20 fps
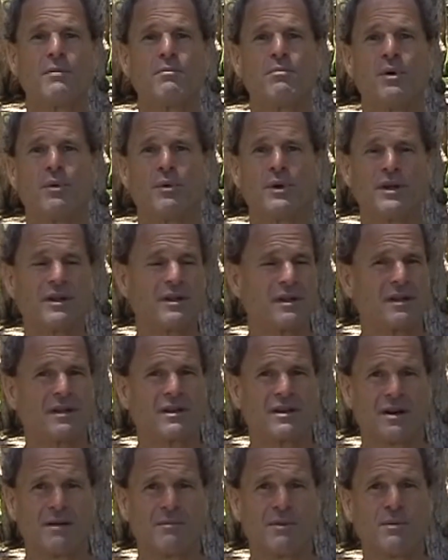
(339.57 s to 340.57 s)
But we
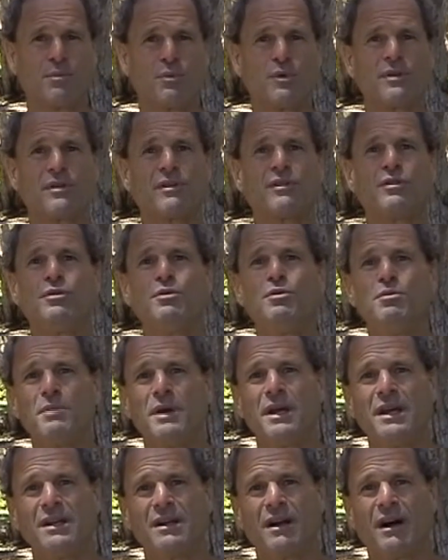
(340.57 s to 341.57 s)
come up with two
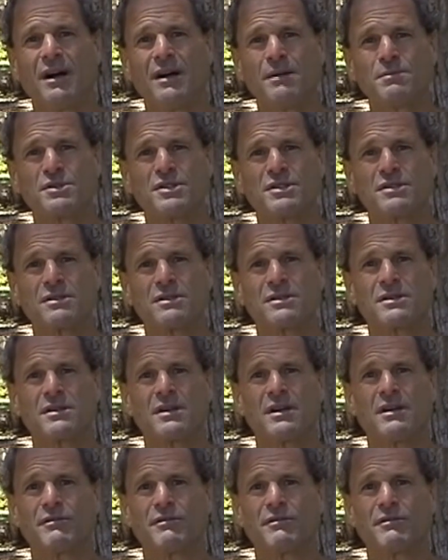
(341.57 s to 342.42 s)
main options